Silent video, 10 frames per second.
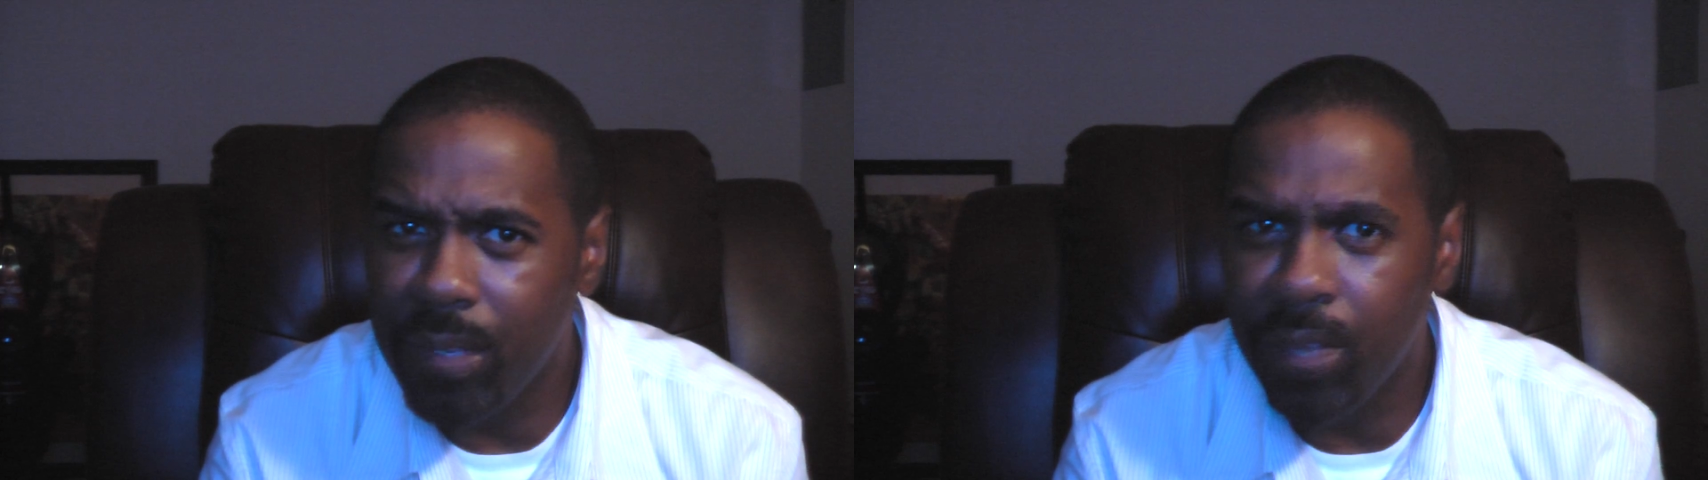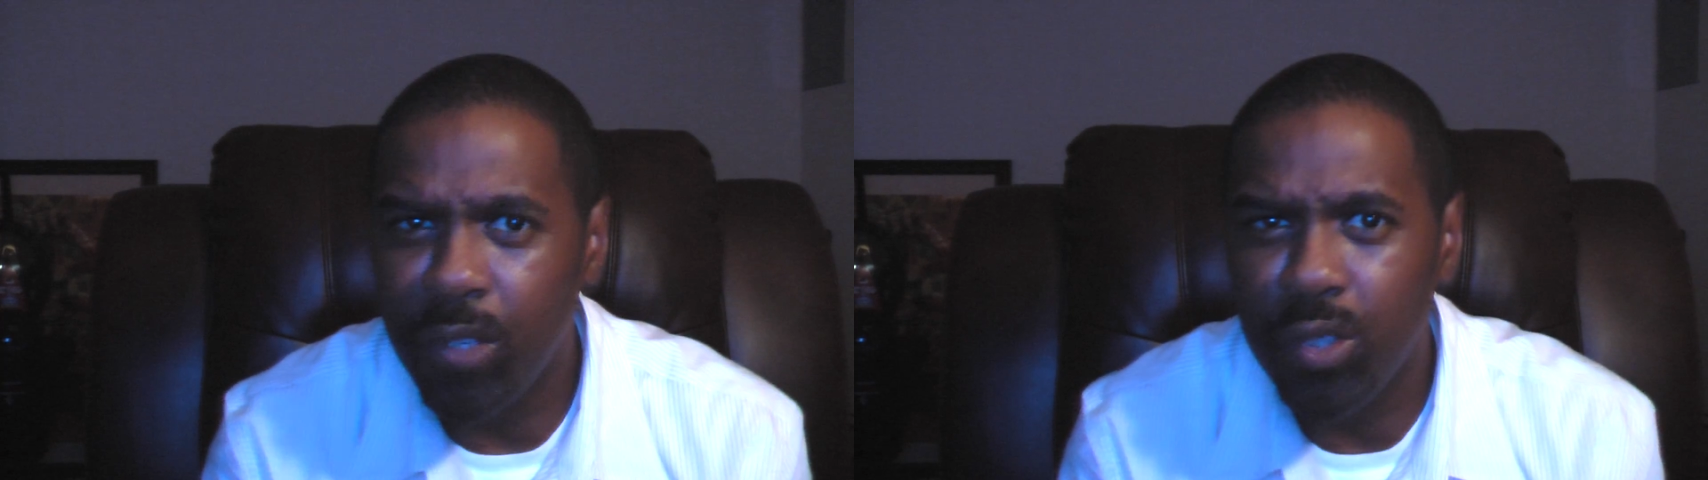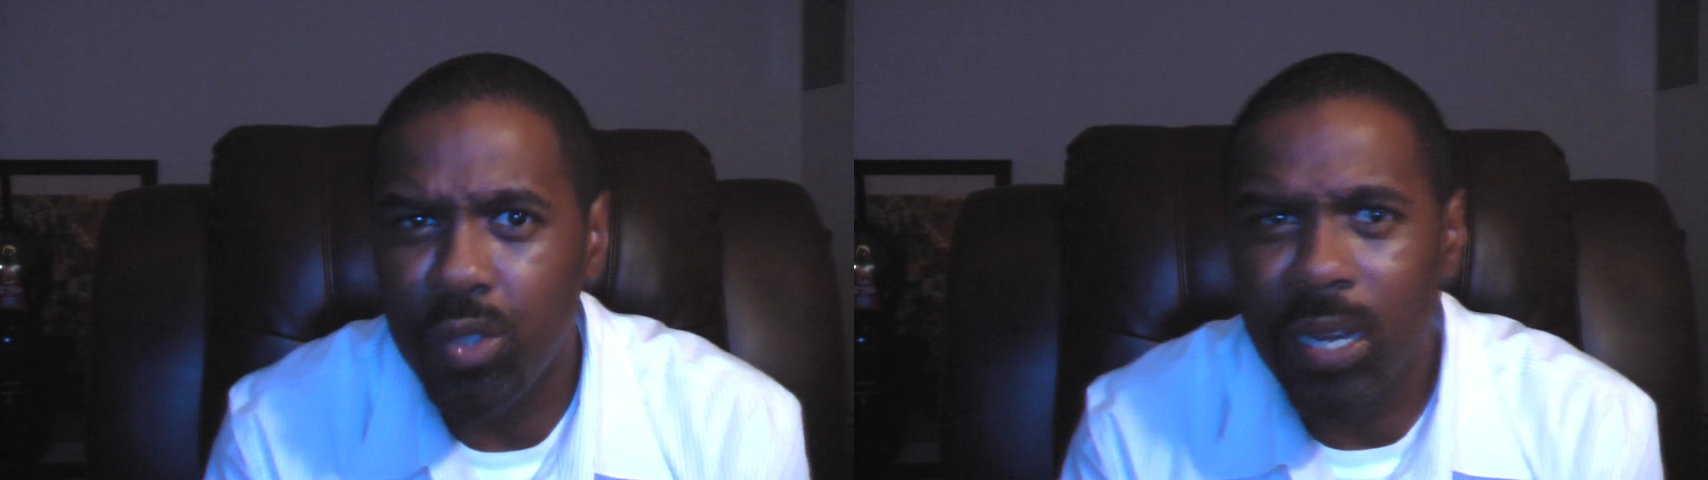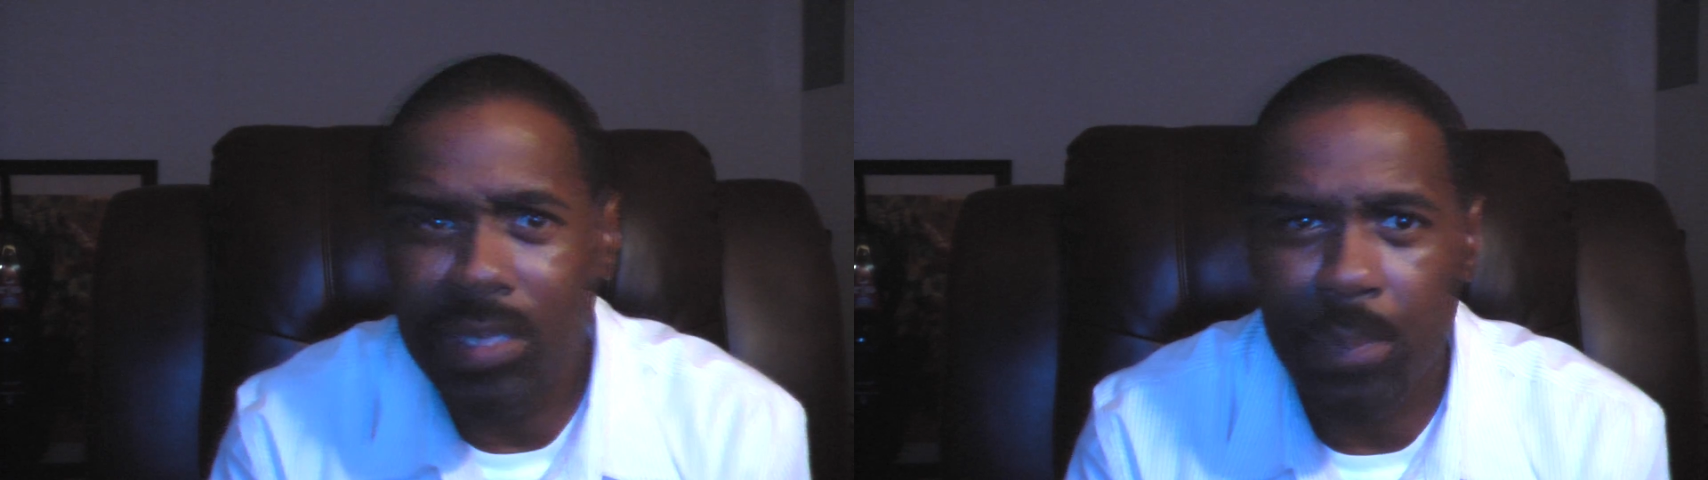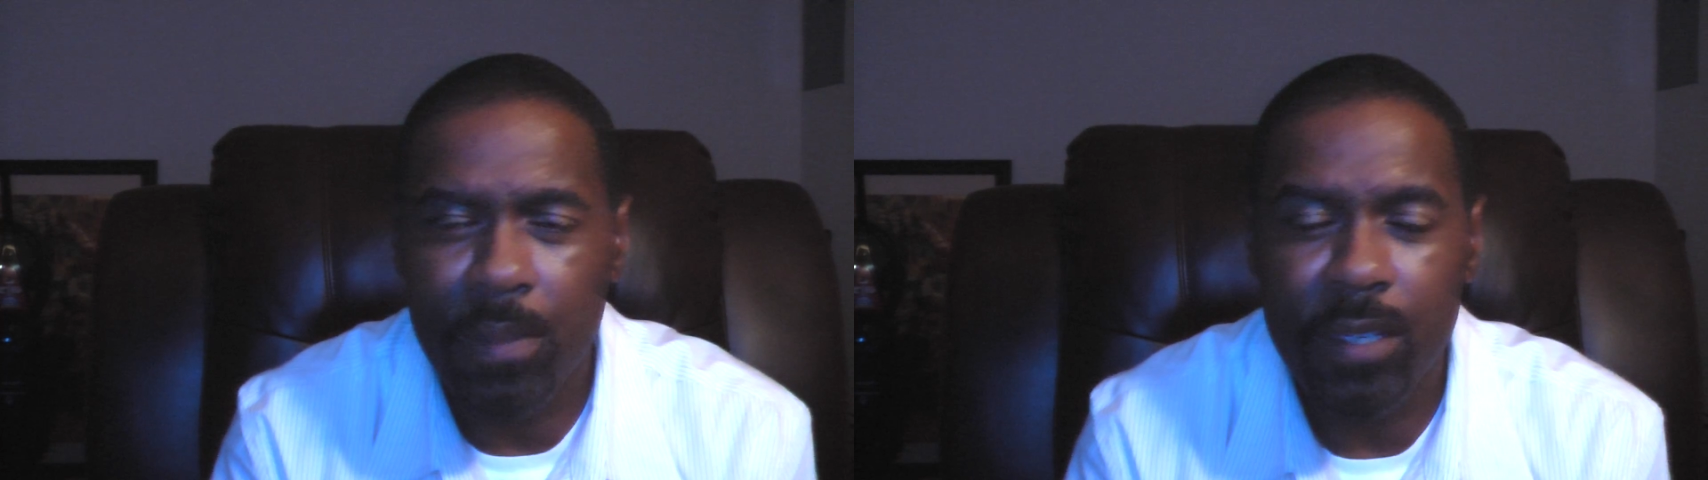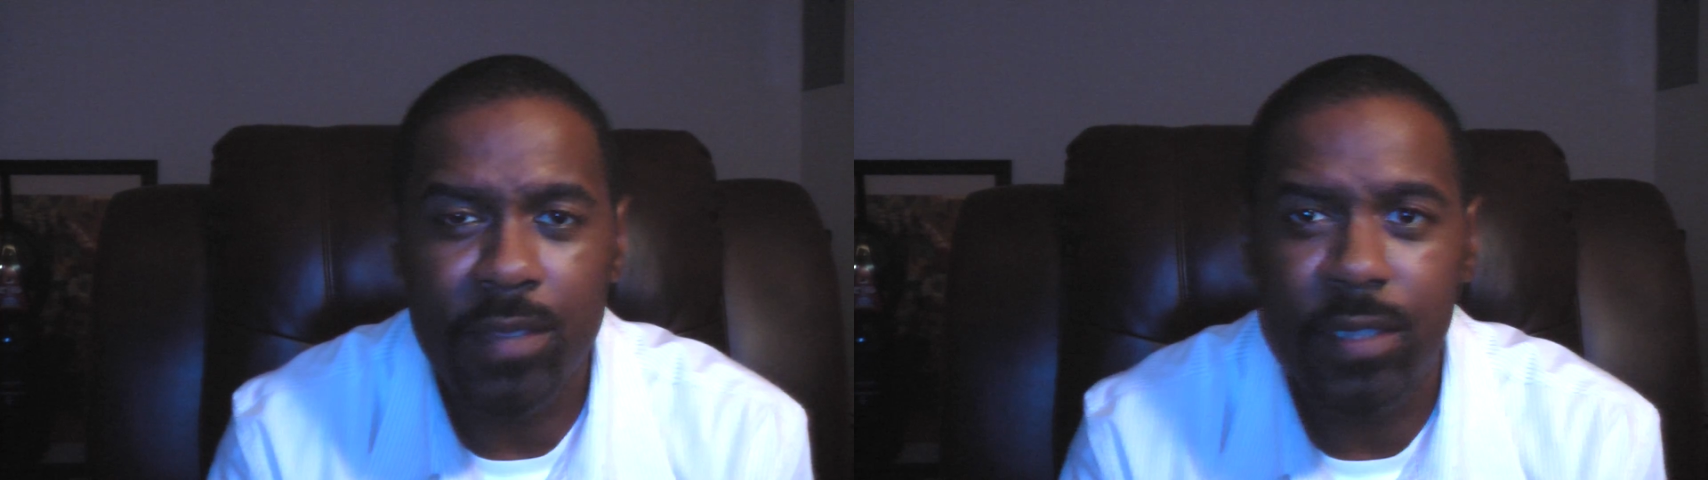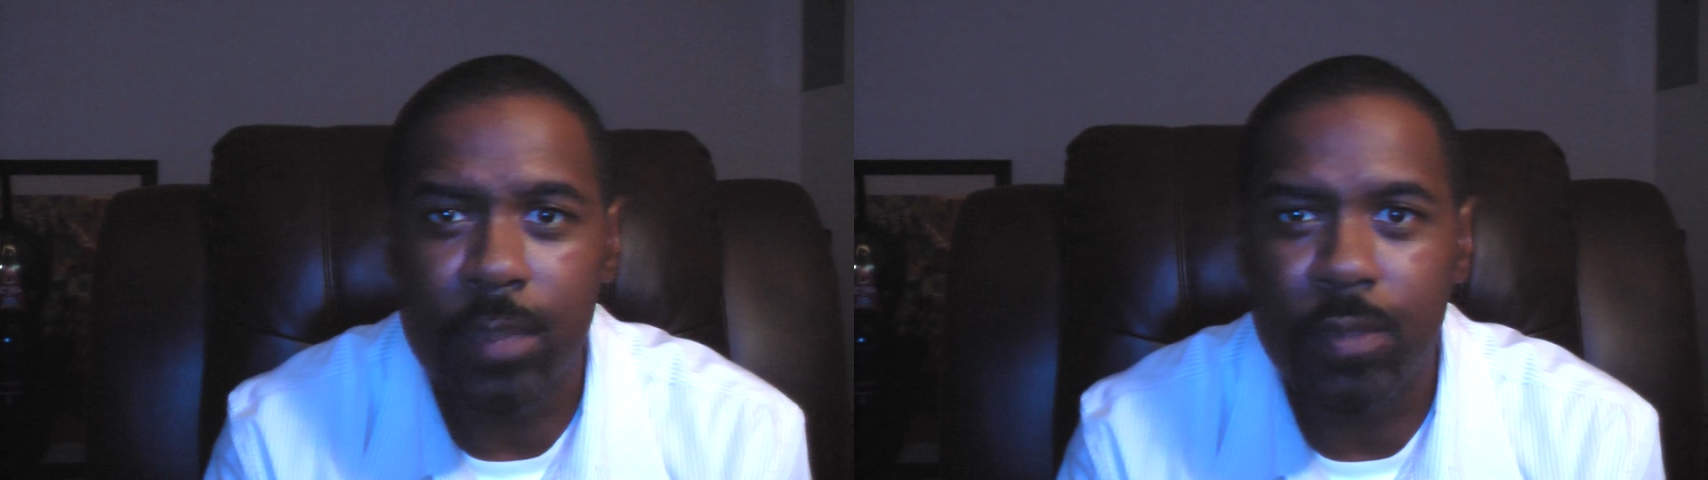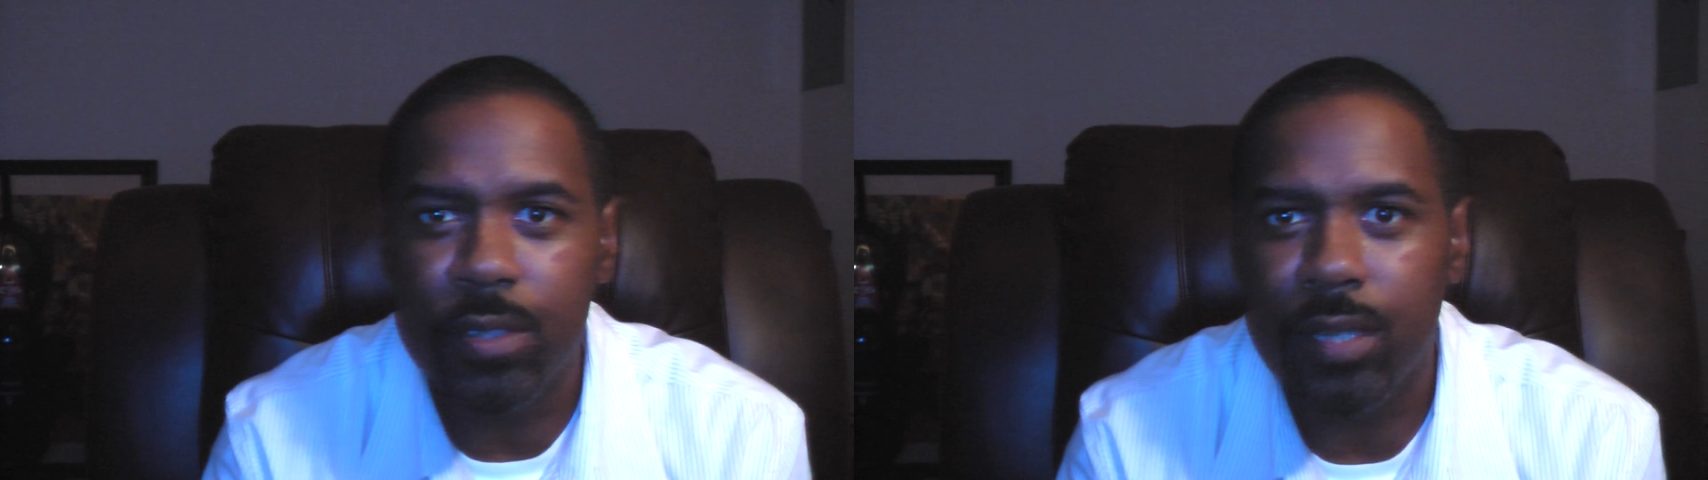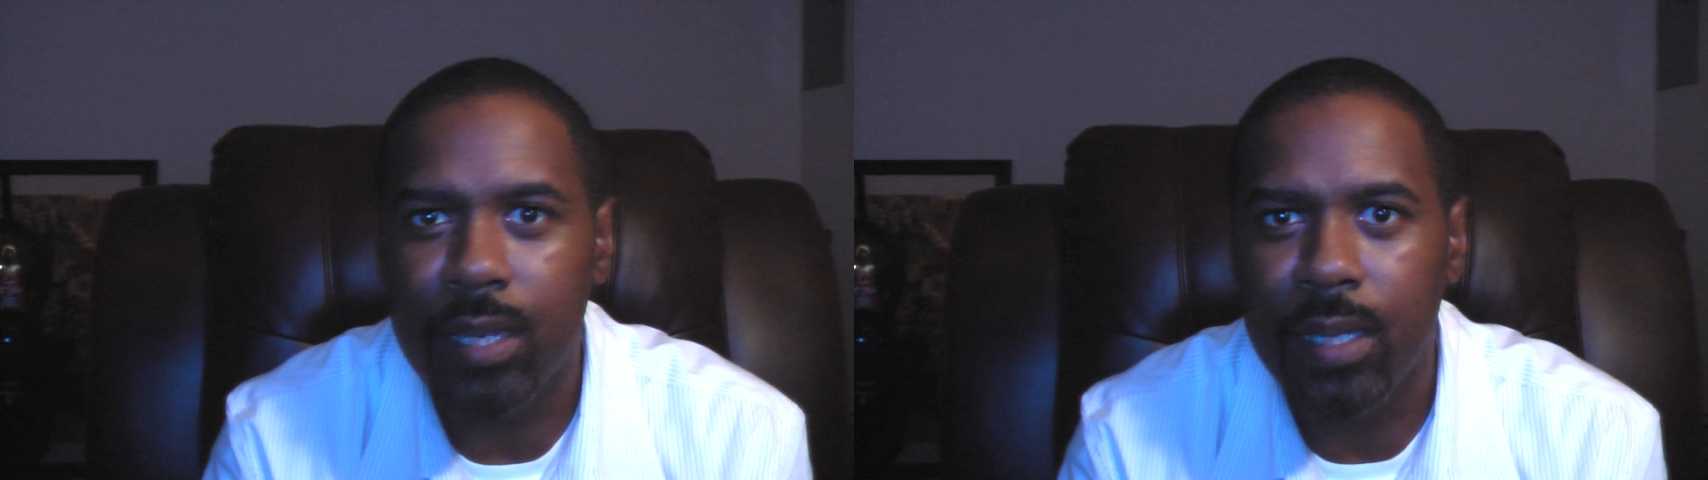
If you try some of these tips,